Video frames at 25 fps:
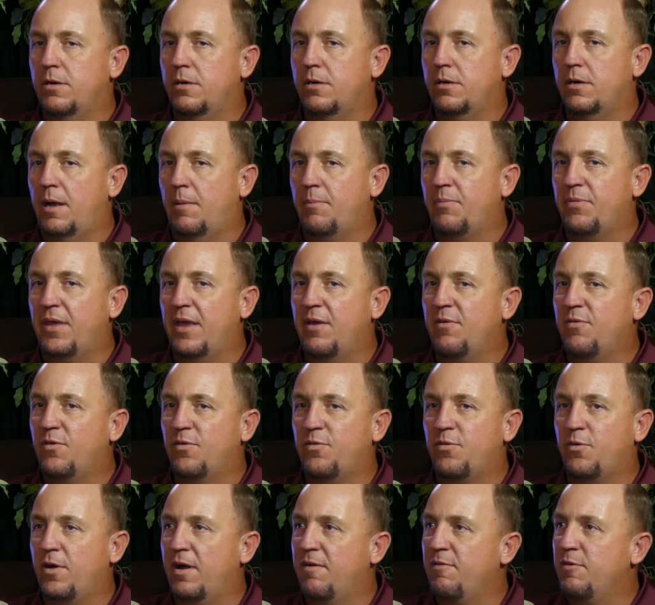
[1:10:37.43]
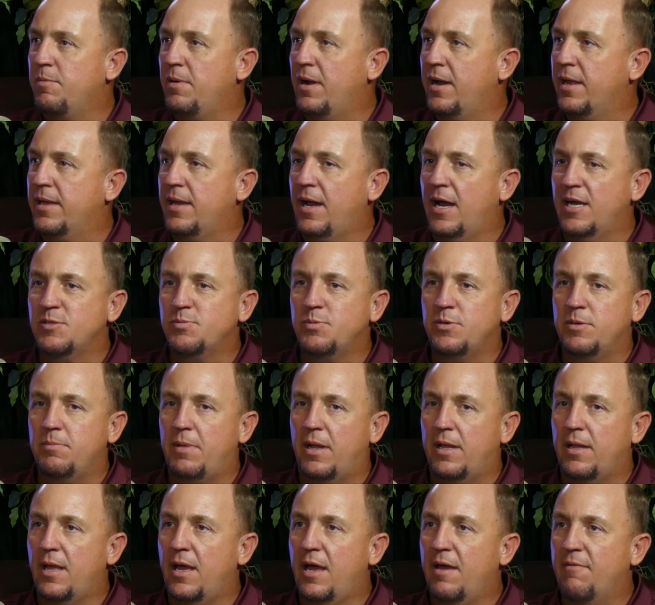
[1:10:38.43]
I'm thankful for everybody God's put in my
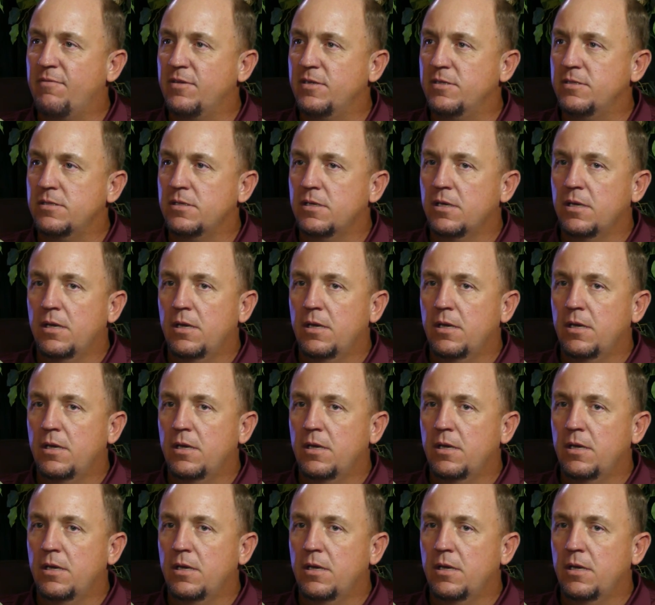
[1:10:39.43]
life because